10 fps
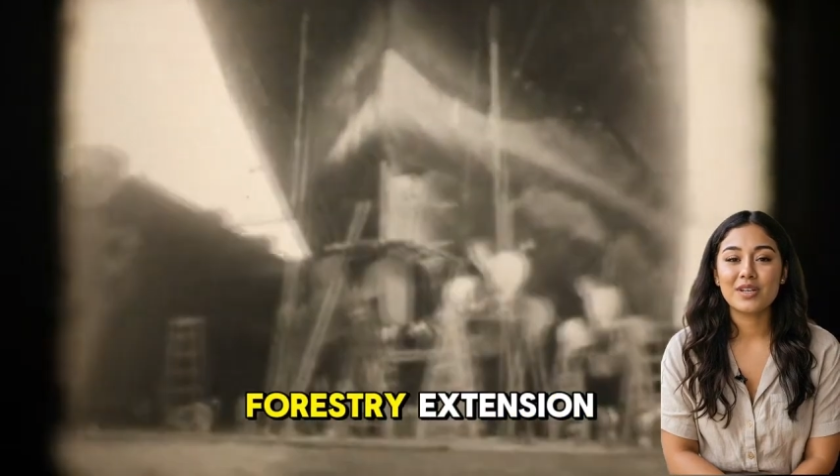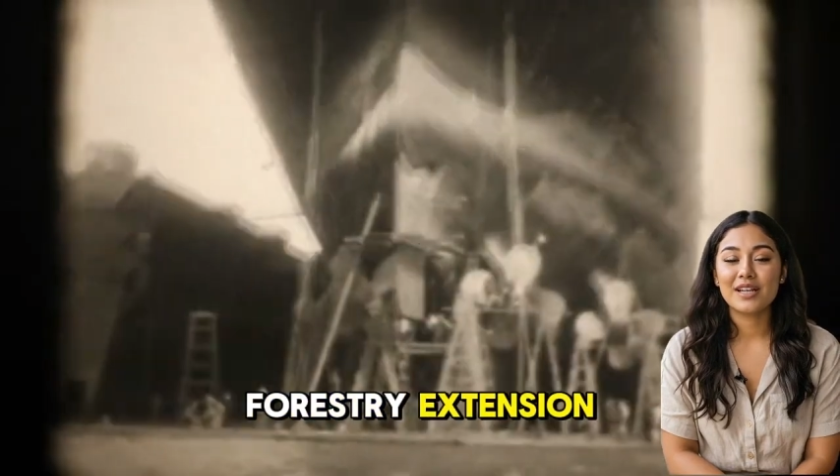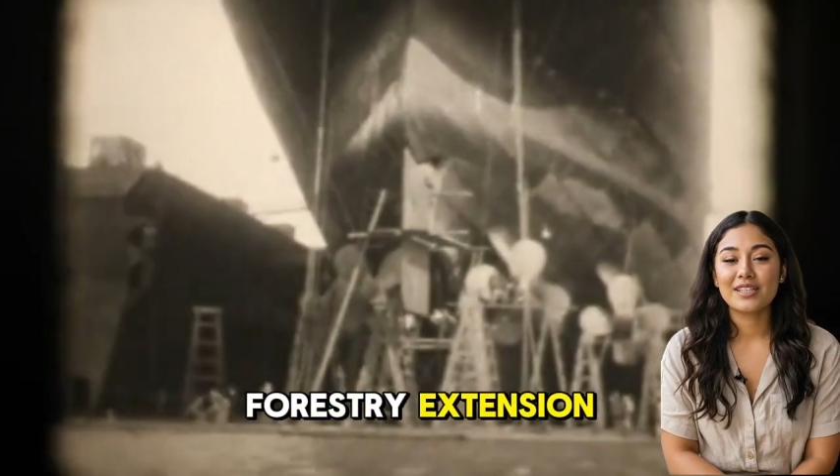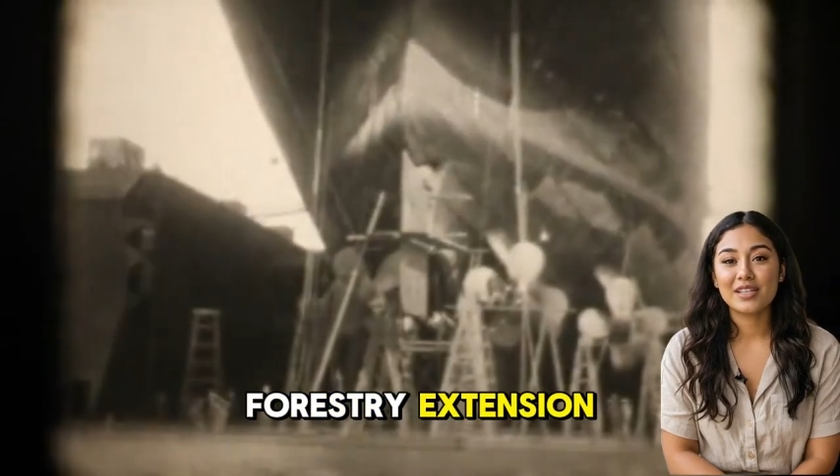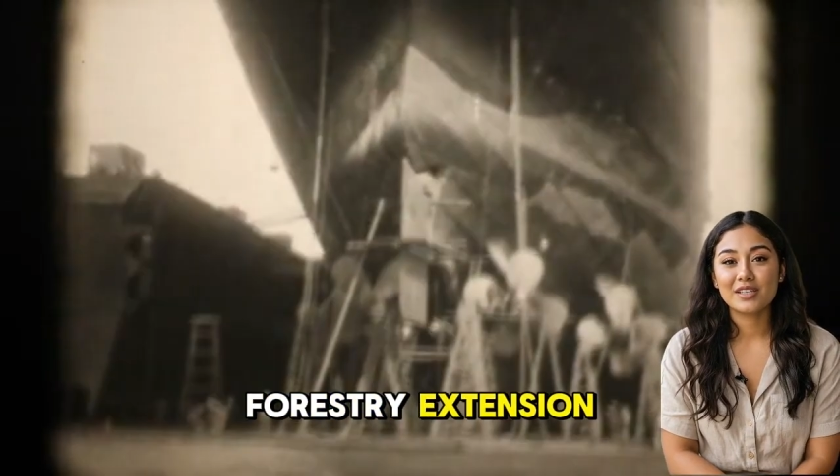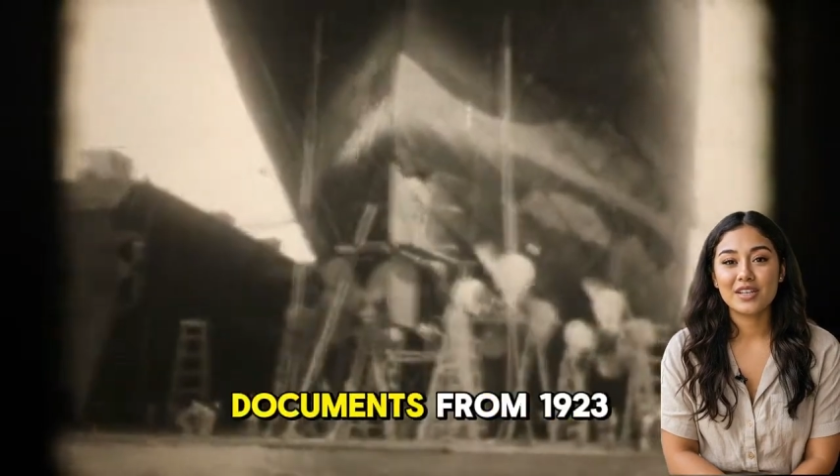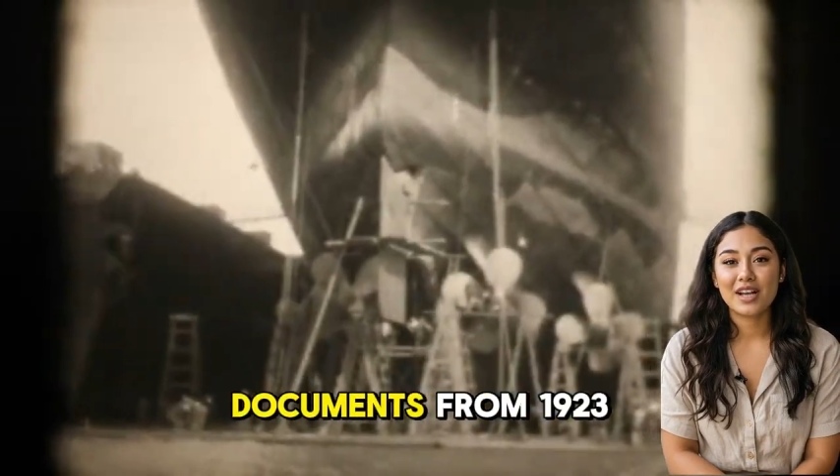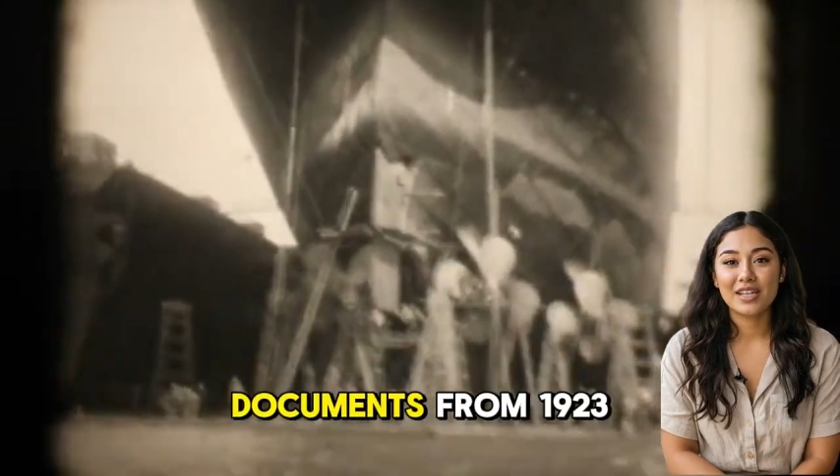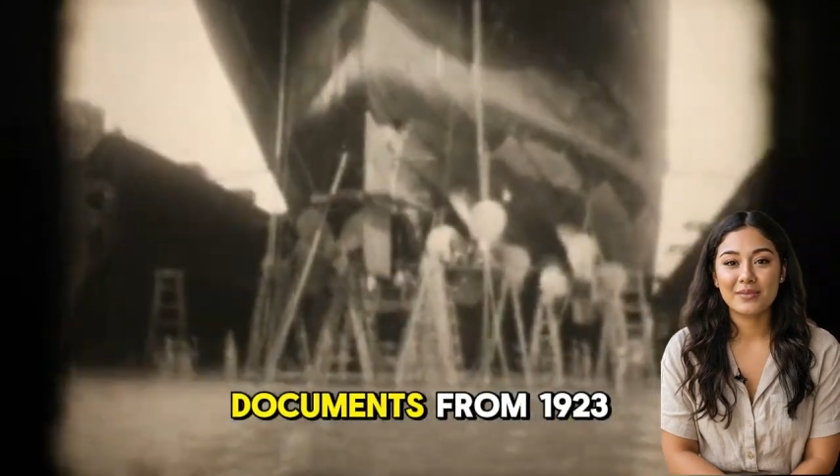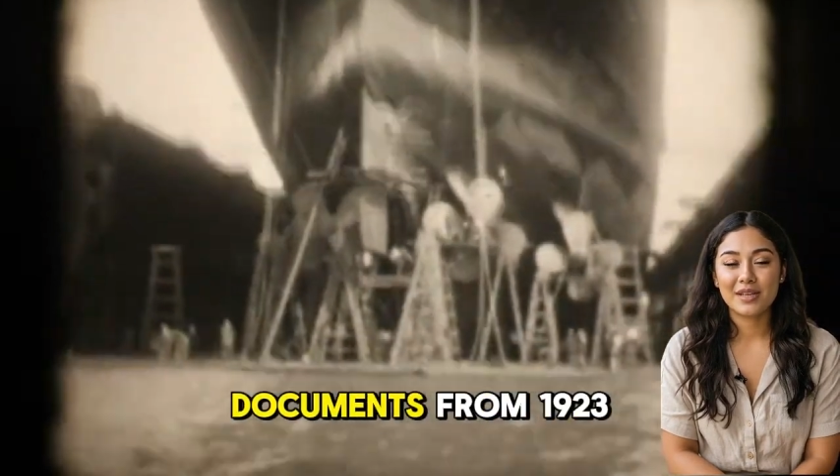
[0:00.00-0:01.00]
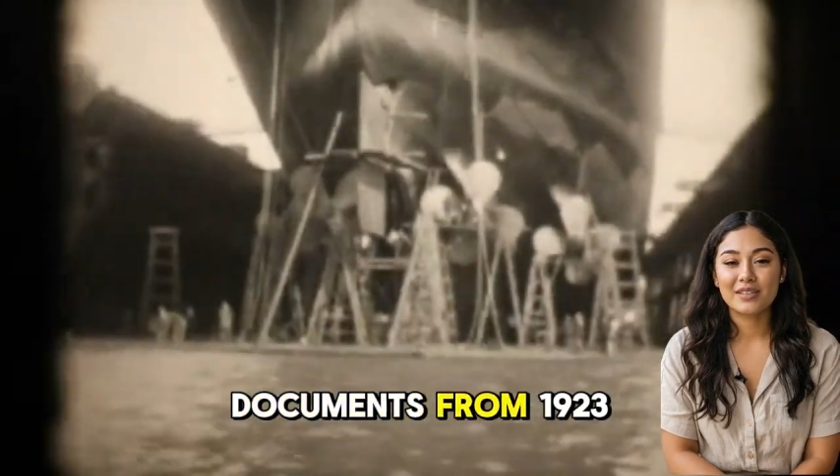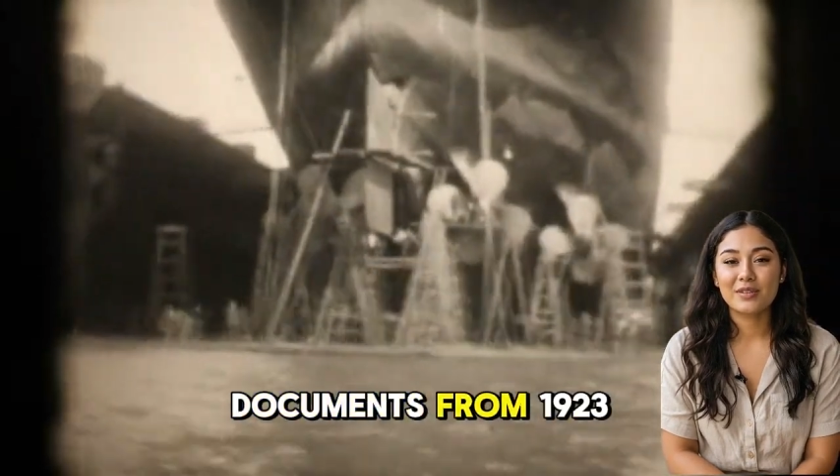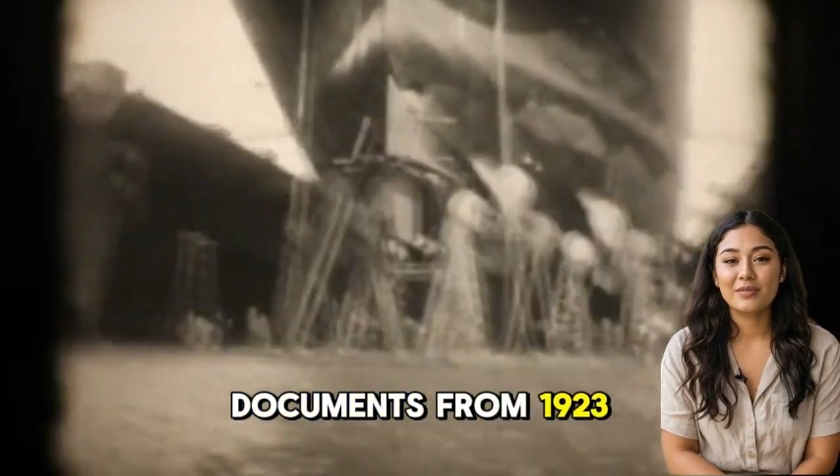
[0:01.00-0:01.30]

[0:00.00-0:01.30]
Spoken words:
Extension documents from